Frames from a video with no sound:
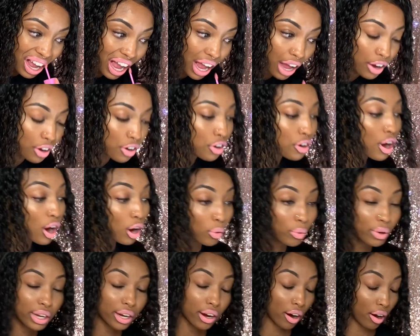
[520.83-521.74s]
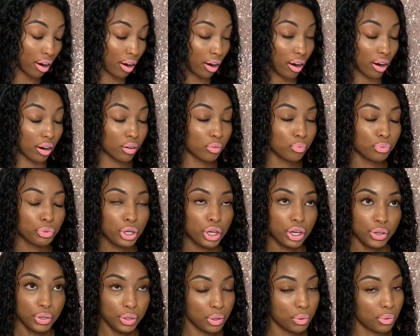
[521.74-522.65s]
Knowing her,
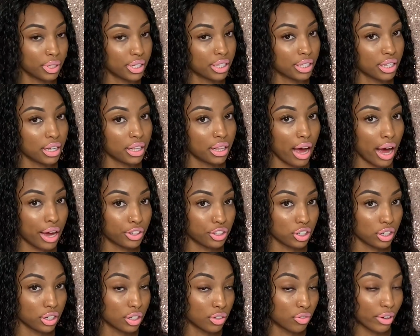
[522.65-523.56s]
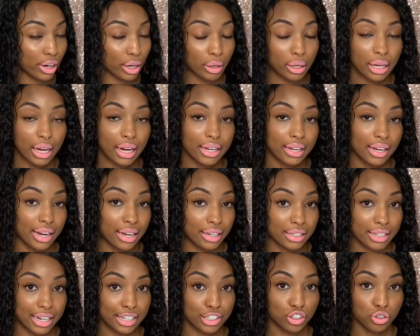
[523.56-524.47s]
you would see that she's very like
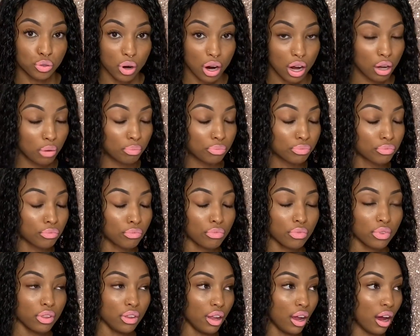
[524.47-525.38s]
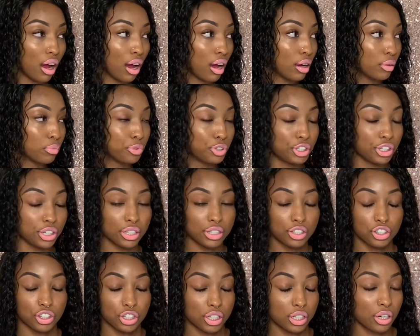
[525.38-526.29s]
anti-Trump. She is
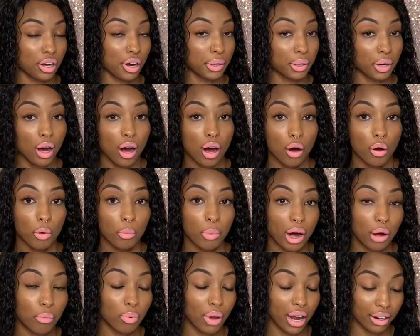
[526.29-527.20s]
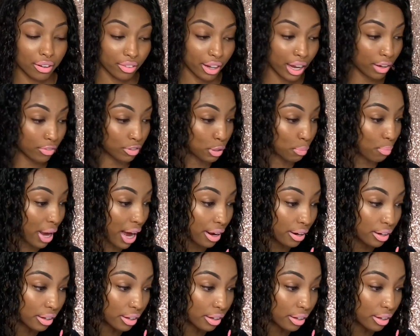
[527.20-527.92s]
just gung-ho about Black Lives Matter.